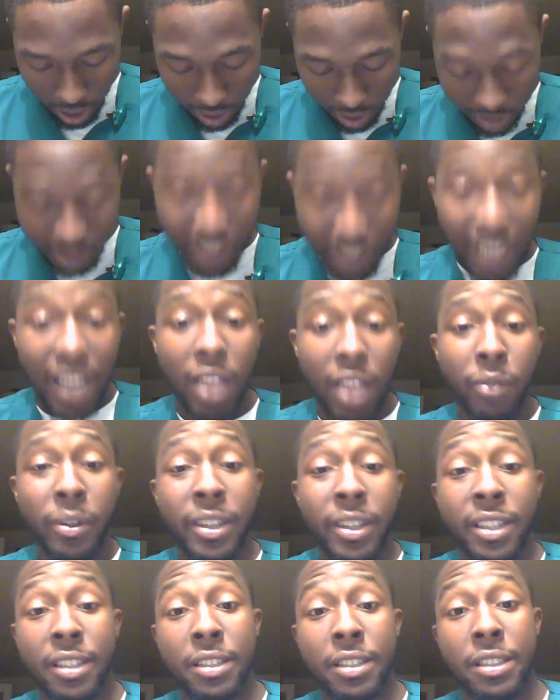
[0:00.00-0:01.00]

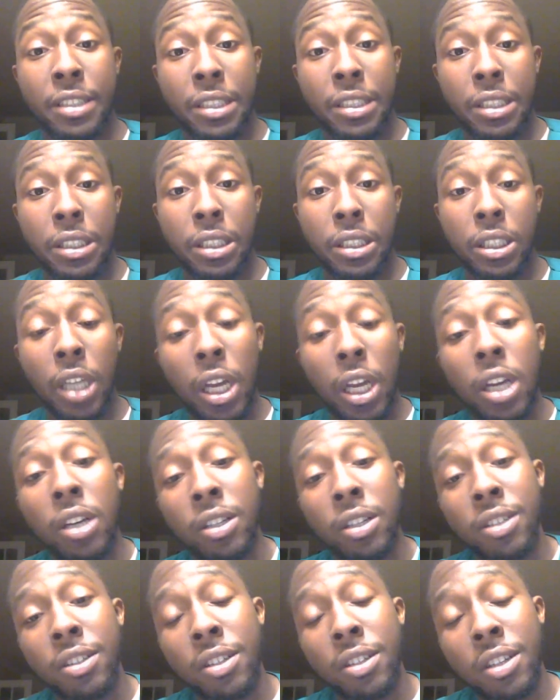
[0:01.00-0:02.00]
Salary. Yeah,
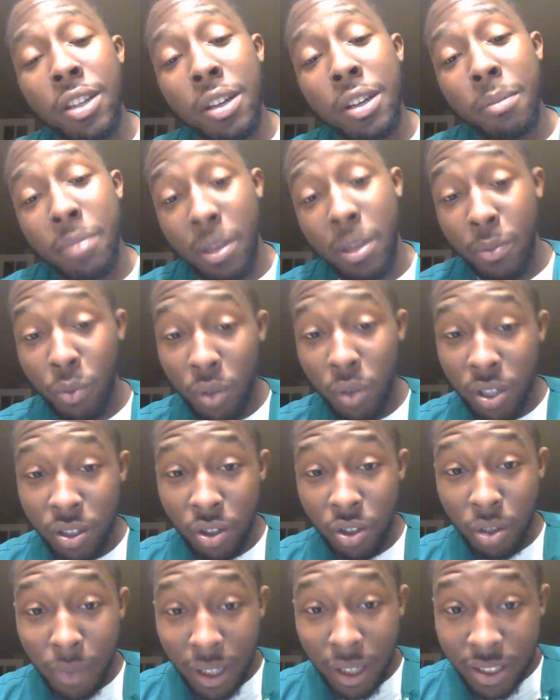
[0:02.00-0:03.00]
people want to
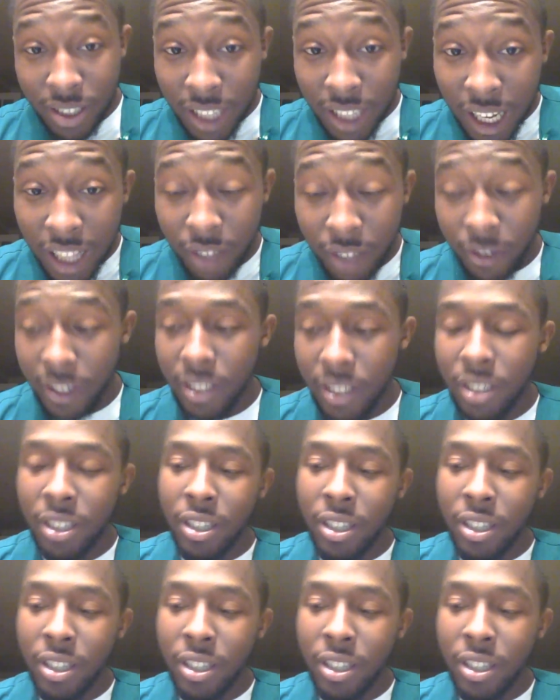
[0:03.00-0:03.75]
know about salary.